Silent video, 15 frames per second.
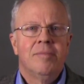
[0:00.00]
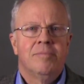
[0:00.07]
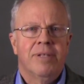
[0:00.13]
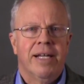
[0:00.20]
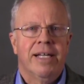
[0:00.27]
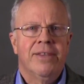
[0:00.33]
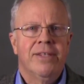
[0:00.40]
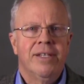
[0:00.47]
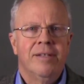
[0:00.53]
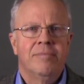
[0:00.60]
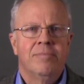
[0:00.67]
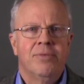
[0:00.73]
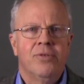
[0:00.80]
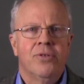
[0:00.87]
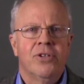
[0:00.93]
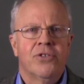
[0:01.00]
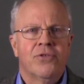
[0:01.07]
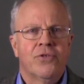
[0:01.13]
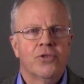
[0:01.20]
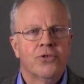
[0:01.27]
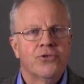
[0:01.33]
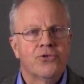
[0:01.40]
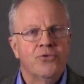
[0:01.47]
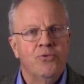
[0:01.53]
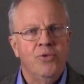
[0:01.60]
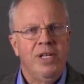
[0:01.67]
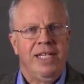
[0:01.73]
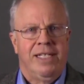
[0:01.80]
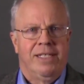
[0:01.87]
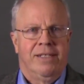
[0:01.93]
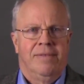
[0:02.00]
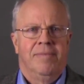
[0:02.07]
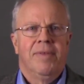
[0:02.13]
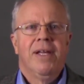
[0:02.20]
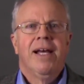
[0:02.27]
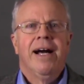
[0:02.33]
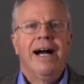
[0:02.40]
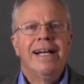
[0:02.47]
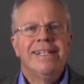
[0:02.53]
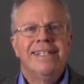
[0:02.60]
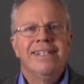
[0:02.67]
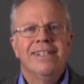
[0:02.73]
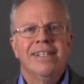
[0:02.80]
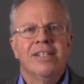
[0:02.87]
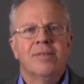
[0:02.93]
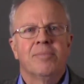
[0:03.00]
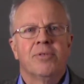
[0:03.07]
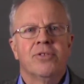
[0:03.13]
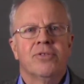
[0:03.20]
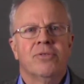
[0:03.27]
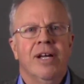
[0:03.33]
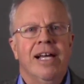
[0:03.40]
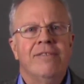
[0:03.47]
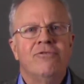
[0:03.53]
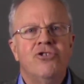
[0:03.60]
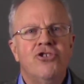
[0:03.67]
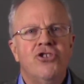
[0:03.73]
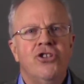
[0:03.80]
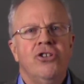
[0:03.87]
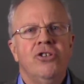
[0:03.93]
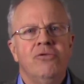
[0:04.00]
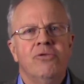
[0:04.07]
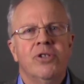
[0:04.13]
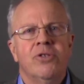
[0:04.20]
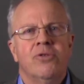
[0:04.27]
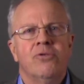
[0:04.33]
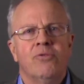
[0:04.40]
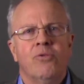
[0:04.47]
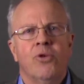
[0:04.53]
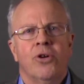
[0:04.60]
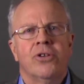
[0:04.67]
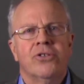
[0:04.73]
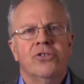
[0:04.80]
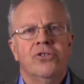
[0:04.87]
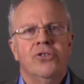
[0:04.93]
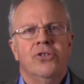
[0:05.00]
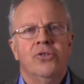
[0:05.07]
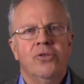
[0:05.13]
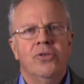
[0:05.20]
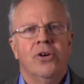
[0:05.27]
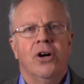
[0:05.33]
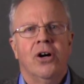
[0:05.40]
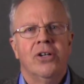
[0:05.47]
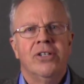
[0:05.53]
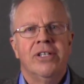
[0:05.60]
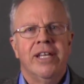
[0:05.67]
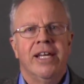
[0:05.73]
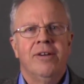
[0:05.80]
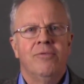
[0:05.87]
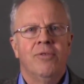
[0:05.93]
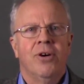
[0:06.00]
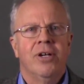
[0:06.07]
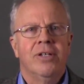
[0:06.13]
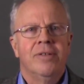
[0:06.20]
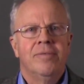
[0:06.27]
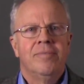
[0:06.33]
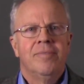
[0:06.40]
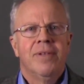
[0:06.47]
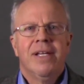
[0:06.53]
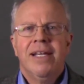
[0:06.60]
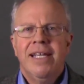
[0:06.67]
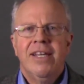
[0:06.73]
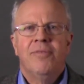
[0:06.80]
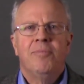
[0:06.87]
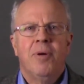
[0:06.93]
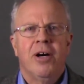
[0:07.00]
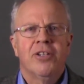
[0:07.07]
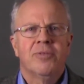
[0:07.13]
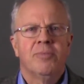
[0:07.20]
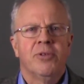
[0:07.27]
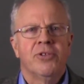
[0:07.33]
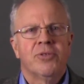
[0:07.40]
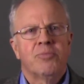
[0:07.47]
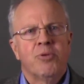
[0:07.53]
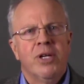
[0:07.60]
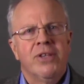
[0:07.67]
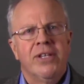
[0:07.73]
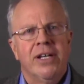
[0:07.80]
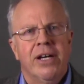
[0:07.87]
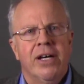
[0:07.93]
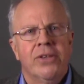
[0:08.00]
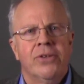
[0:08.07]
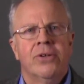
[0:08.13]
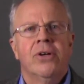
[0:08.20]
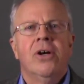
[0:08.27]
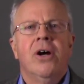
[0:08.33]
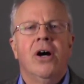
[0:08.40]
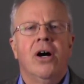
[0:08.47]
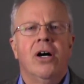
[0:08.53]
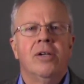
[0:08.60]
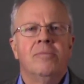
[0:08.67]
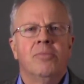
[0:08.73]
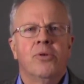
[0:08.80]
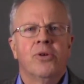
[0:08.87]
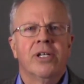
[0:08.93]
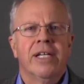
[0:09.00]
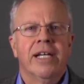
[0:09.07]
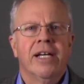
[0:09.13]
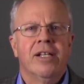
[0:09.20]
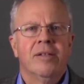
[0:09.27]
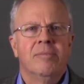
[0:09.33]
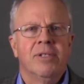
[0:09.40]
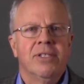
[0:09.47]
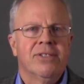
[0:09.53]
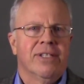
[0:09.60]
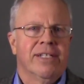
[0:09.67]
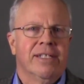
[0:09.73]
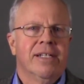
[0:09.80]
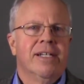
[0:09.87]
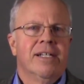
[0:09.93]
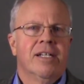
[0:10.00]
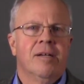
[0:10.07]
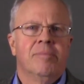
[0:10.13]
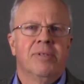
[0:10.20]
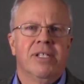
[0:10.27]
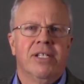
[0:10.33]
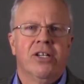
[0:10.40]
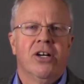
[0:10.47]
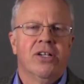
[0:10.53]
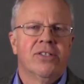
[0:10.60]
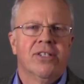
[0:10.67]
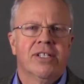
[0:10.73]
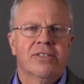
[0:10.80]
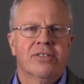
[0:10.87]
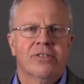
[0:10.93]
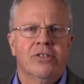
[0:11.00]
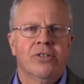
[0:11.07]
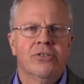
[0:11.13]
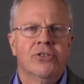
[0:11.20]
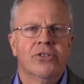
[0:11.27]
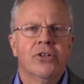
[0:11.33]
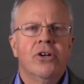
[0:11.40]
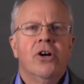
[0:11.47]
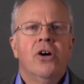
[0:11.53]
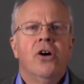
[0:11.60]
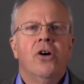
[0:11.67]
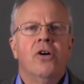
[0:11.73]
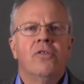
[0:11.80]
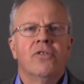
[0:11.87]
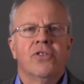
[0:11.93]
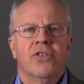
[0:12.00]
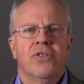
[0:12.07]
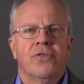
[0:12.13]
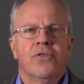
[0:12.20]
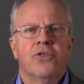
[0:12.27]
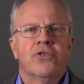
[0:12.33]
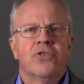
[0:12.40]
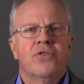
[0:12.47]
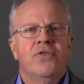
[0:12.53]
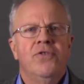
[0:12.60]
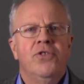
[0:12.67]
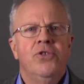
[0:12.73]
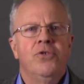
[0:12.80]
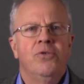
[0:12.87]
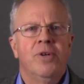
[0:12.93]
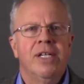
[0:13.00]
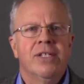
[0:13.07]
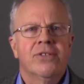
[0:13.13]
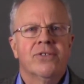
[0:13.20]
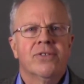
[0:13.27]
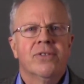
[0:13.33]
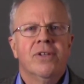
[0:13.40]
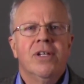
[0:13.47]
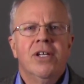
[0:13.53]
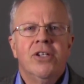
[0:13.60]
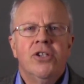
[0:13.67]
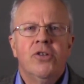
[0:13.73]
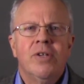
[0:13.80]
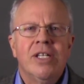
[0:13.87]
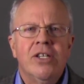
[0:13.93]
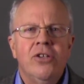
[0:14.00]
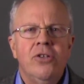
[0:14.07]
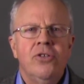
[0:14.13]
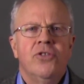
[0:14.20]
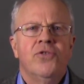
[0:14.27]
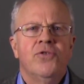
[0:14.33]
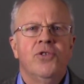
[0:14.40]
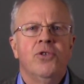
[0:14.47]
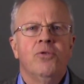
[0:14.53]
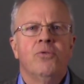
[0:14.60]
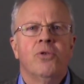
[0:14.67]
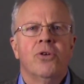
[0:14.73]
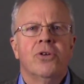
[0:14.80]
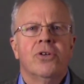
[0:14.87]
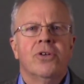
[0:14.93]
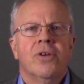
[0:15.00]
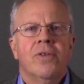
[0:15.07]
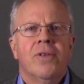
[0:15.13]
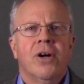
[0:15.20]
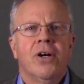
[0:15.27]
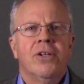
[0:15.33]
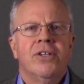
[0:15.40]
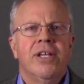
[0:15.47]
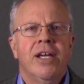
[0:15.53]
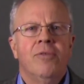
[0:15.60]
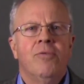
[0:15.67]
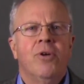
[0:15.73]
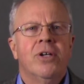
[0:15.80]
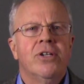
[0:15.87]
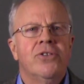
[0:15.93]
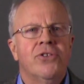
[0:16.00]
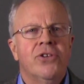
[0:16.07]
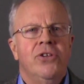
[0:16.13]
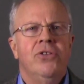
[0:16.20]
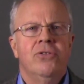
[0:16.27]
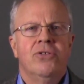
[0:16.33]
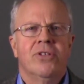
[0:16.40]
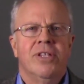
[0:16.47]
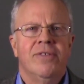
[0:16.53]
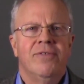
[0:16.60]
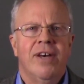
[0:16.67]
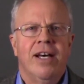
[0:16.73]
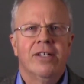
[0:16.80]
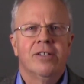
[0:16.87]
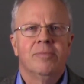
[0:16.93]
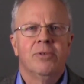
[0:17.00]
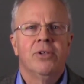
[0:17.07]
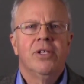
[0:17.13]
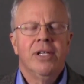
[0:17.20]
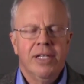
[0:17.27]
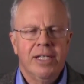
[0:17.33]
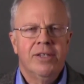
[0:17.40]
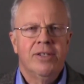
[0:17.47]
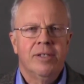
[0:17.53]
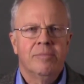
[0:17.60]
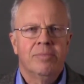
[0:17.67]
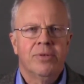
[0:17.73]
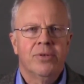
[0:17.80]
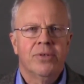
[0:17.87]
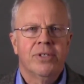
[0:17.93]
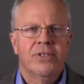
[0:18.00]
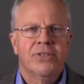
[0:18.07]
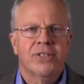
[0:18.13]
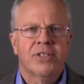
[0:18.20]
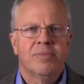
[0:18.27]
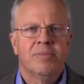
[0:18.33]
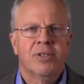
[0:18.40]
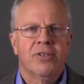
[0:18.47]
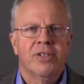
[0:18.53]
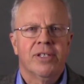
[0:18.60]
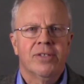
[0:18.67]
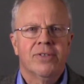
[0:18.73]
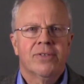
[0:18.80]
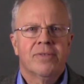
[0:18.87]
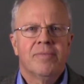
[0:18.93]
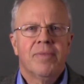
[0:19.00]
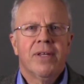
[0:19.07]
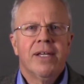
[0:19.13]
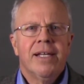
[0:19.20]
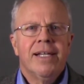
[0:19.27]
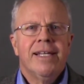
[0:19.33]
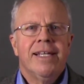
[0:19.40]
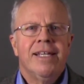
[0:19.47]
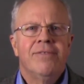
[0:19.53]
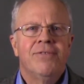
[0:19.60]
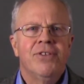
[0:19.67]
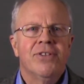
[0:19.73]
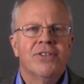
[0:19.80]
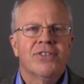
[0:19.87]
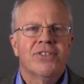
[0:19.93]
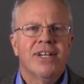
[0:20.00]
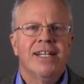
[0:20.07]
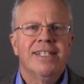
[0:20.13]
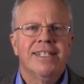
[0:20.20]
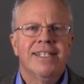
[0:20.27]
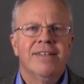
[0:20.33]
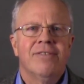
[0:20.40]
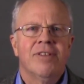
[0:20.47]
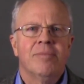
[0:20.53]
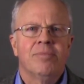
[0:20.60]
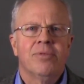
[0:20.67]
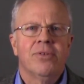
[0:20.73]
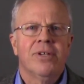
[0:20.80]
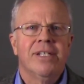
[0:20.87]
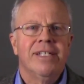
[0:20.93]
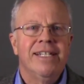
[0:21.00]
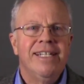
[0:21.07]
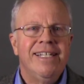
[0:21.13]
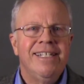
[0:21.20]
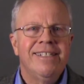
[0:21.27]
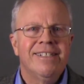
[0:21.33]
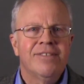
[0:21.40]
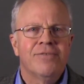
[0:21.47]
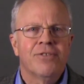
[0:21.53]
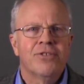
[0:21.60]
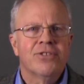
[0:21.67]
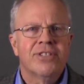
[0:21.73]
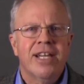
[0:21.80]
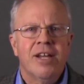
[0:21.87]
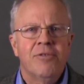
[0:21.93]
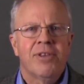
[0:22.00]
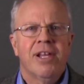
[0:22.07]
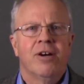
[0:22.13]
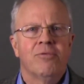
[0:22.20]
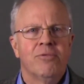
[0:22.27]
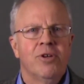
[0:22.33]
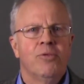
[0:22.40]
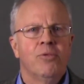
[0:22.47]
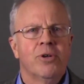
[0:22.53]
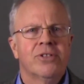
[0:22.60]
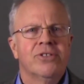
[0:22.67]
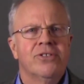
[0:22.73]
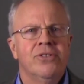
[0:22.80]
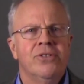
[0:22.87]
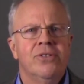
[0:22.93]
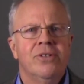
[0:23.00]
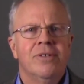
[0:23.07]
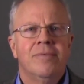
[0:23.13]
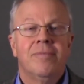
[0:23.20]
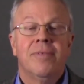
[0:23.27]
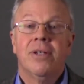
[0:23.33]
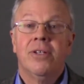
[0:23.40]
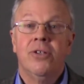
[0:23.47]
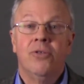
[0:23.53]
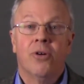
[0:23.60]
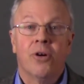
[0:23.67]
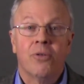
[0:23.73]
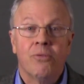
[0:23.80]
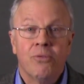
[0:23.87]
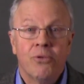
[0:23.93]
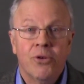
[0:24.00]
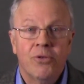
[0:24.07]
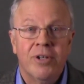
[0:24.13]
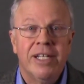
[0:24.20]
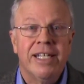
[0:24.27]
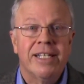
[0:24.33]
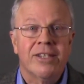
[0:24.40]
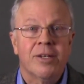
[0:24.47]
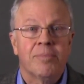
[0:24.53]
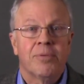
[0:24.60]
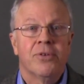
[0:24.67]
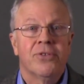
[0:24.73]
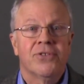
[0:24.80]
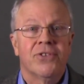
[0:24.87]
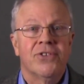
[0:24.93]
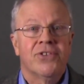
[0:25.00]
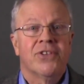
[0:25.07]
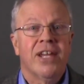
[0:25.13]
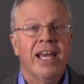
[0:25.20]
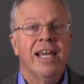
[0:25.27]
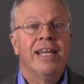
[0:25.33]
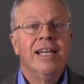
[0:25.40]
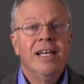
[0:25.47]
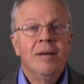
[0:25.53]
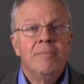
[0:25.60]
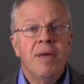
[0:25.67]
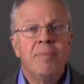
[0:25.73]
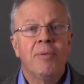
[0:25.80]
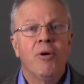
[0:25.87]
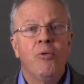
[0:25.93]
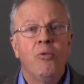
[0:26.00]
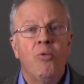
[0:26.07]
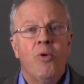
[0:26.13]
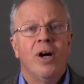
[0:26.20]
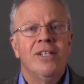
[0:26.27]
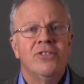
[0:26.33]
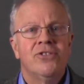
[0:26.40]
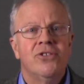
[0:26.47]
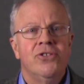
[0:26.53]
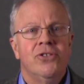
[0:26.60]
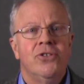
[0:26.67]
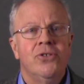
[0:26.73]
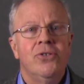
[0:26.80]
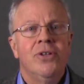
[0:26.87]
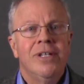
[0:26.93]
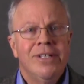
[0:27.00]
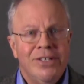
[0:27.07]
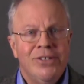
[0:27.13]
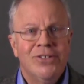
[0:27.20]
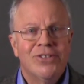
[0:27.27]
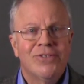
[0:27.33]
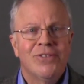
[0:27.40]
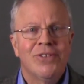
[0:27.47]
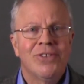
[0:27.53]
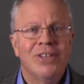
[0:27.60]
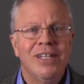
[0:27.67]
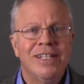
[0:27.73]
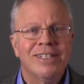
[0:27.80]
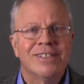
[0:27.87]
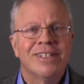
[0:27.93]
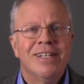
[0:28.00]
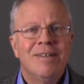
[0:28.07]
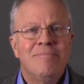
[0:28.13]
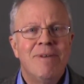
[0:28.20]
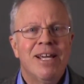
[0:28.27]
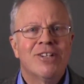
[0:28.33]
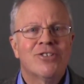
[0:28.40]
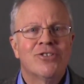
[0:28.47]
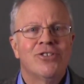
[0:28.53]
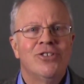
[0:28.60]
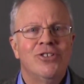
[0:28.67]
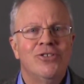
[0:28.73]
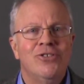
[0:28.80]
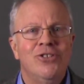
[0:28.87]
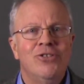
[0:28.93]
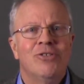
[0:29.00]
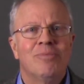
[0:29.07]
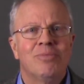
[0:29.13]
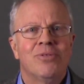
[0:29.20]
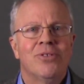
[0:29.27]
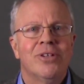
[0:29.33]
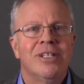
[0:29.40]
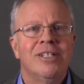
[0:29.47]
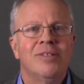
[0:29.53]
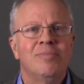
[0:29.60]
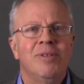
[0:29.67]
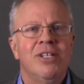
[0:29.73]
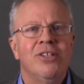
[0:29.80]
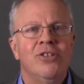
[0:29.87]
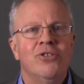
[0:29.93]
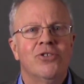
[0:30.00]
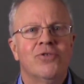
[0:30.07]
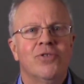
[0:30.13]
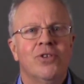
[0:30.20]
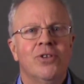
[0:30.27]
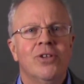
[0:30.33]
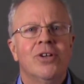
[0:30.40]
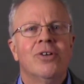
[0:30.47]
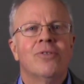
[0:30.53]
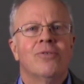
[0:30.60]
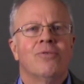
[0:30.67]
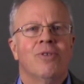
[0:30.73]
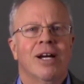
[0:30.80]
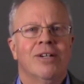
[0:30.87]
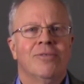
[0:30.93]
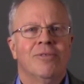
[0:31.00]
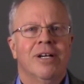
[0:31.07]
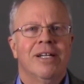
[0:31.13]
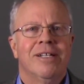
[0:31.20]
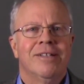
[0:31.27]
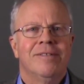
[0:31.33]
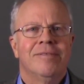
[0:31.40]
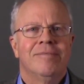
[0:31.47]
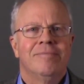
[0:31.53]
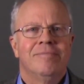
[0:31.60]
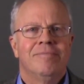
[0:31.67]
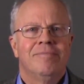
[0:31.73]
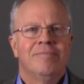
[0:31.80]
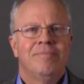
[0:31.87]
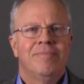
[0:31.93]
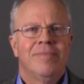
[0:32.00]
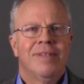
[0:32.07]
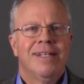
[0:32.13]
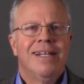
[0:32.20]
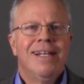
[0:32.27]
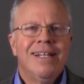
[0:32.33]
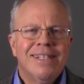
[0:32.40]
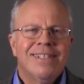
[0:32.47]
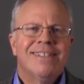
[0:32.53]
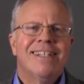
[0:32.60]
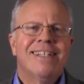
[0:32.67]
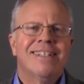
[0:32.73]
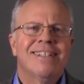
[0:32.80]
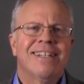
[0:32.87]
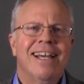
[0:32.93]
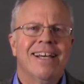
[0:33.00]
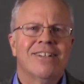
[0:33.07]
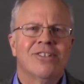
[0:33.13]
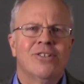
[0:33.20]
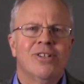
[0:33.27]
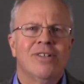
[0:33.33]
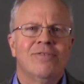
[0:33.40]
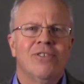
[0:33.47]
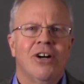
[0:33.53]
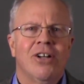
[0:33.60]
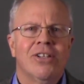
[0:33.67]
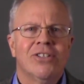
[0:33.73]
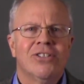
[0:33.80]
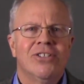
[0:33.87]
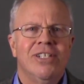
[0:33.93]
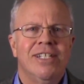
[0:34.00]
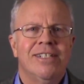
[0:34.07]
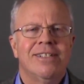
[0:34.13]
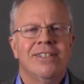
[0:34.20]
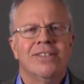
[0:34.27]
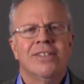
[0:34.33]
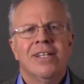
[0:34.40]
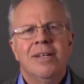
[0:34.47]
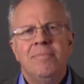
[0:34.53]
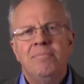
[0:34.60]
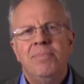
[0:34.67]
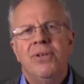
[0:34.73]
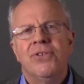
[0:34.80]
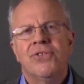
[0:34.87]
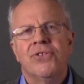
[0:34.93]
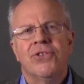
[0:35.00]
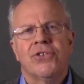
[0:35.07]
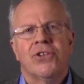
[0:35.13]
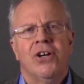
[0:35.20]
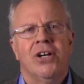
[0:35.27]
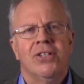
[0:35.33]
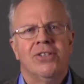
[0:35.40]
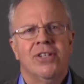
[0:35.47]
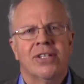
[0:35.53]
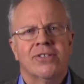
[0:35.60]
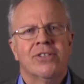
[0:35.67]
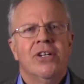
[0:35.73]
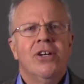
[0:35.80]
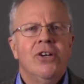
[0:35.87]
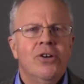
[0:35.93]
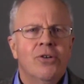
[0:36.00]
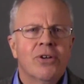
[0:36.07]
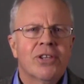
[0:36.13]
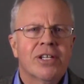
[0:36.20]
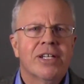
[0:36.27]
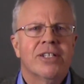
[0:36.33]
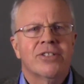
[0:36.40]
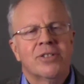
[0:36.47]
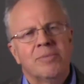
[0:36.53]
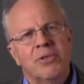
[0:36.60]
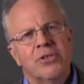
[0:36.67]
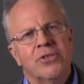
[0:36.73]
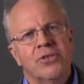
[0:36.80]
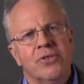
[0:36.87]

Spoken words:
Plan the employee's first week. Ideally, the person will have genuine work to do on day 1. If possible, spread the other onboarding elements like company context and culture over the first few weeks. Doing useful work on day 1 is hugely valuable in the employee's experience. If you decide to give the employee an easy first day without real work to do, you are ruining the person's day. People want to do useful things. Make sure your new employee is being useful right away. The second category of knowledge needed is business context. Who are the customers?